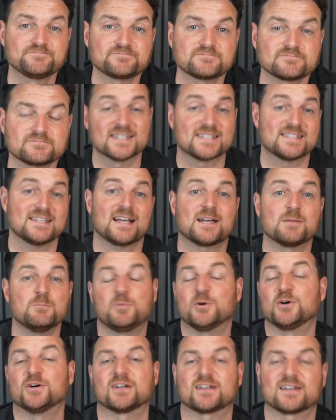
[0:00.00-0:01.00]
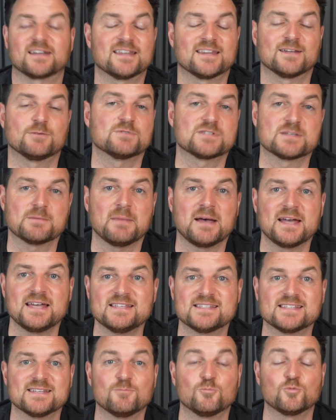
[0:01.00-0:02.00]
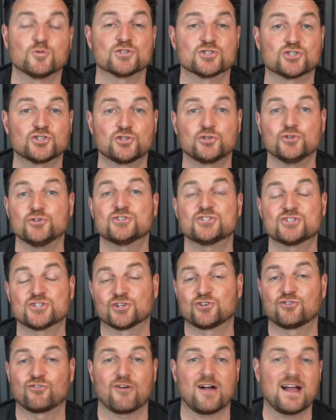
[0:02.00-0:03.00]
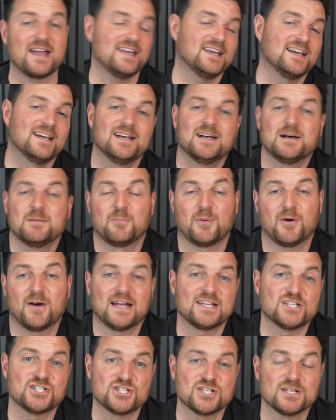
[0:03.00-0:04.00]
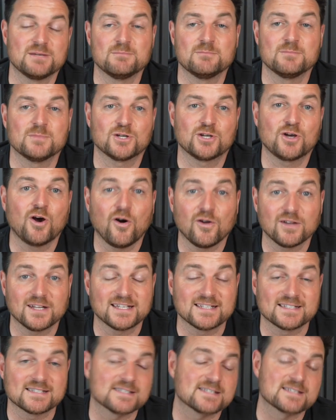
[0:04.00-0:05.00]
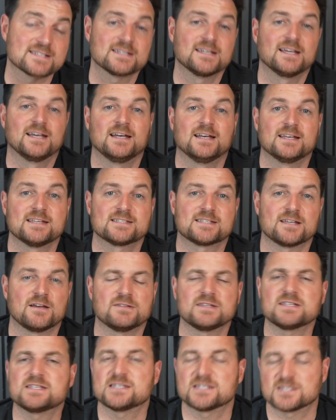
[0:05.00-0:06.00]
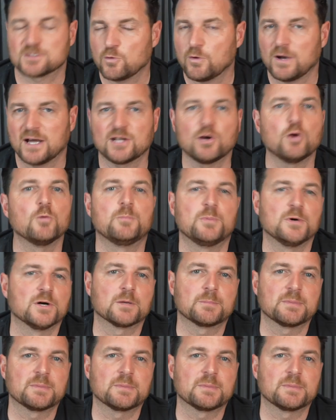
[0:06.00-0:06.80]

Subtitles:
The second book that was amazing was Good to Great by Jim Collins. So this is quite an old book,